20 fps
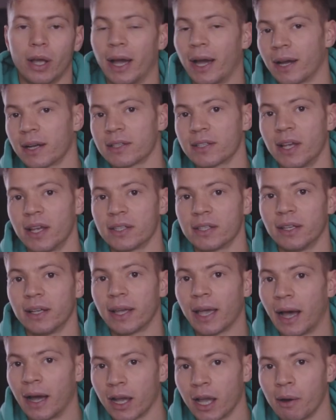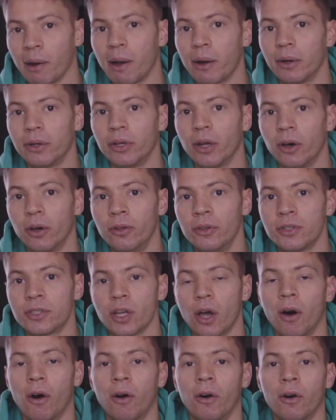access and can't go out and
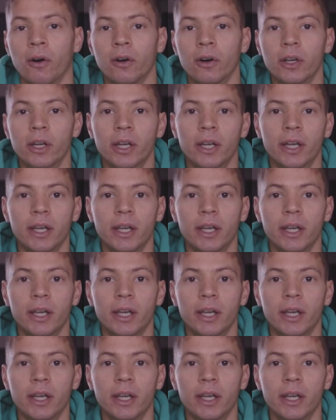hunt, or